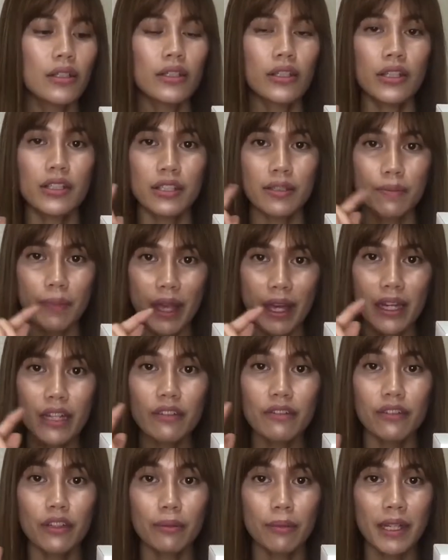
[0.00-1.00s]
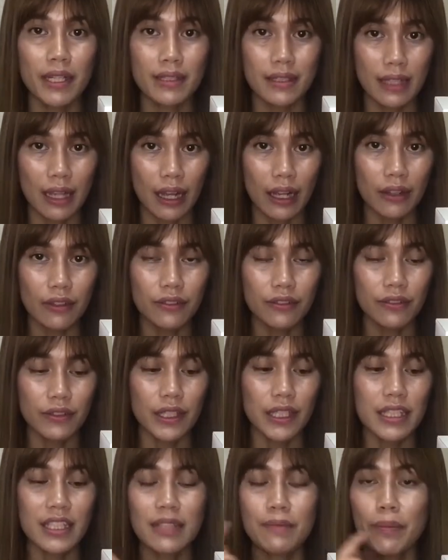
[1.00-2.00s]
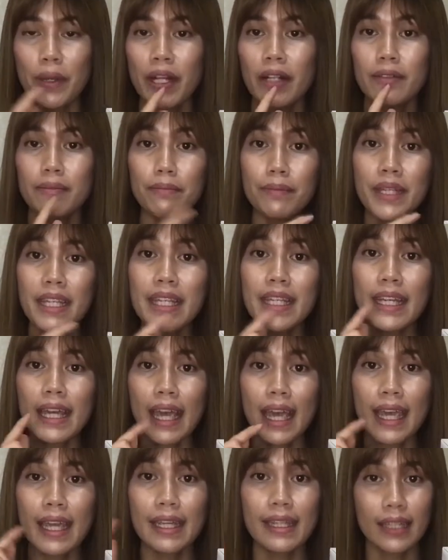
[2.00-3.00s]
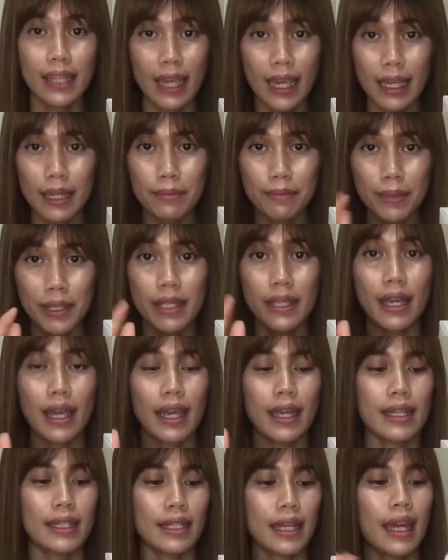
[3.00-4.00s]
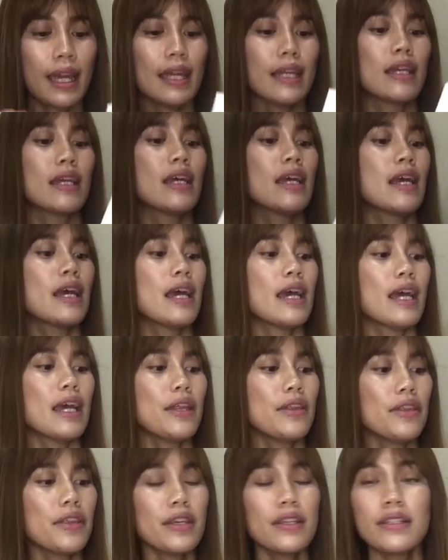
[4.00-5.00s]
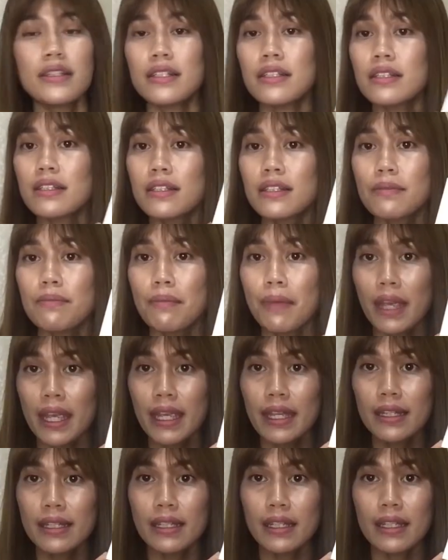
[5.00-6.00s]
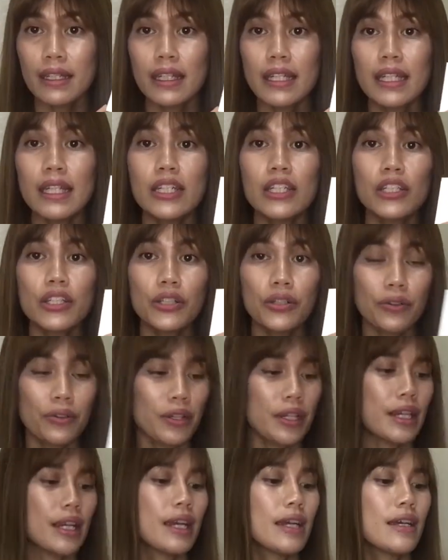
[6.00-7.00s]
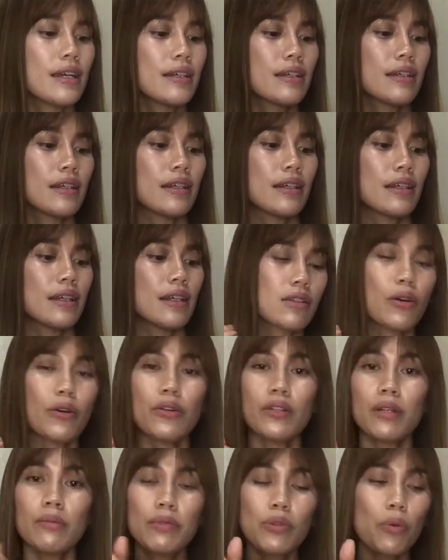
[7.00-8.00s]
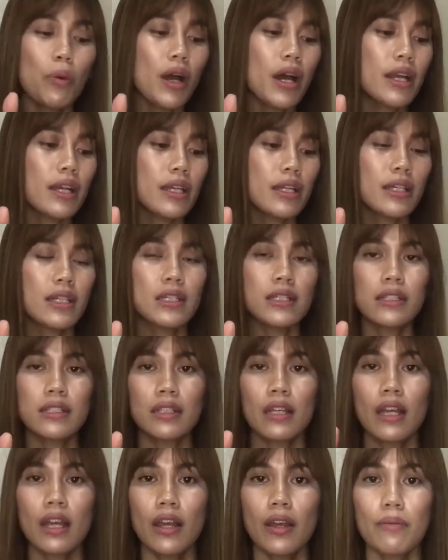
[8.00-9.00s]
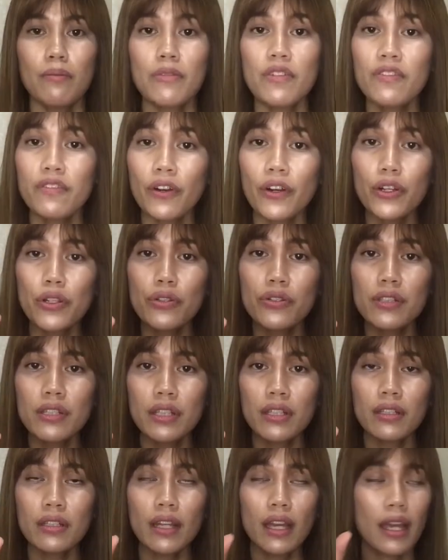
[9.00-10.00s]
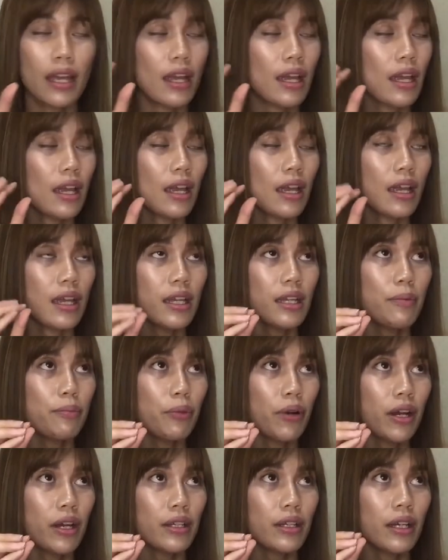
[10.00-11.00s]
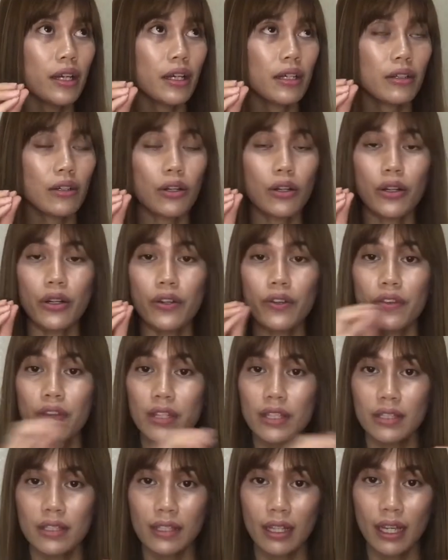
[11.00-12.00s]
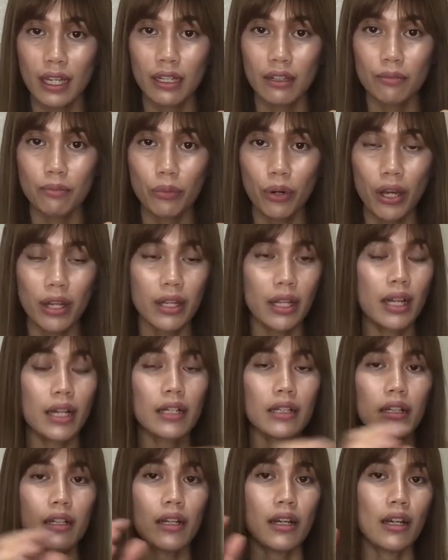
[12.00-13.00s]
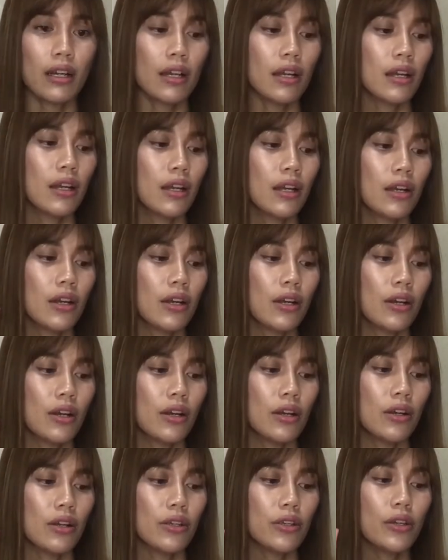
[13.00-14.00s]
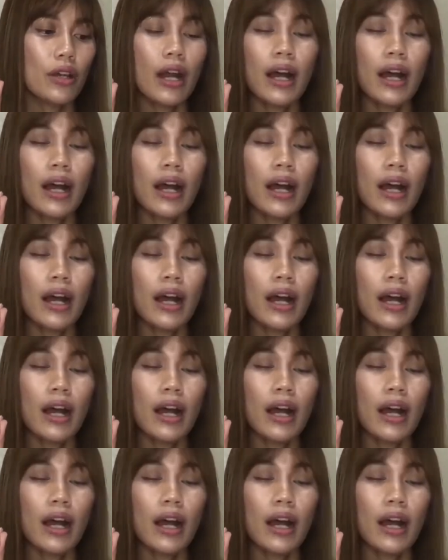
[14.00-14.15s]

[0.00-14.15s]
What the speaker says: Cosmetic for myself. It's spelled P-A-K-P-A-K. And this is made in Korea. So number one is, before using any product or this kind of product, you